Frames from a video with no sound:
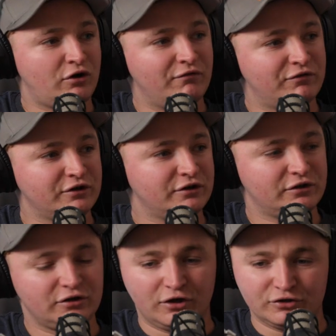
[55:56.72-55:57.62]
confident
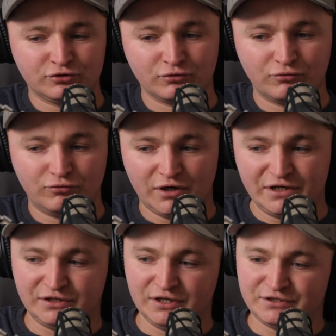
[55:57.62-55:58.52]
at all. And
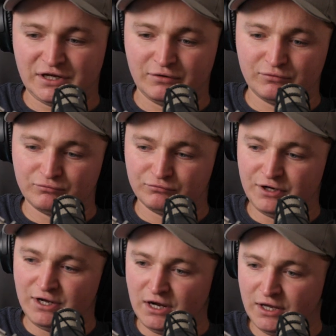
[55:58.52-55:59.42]
it's going to sound
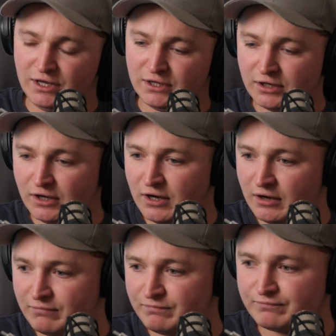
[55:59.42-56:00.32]
really,
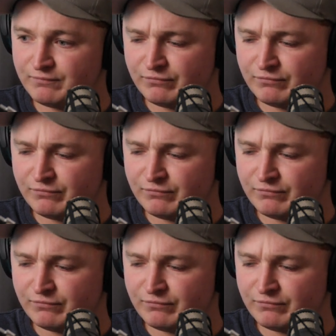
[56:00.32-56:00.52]
I don't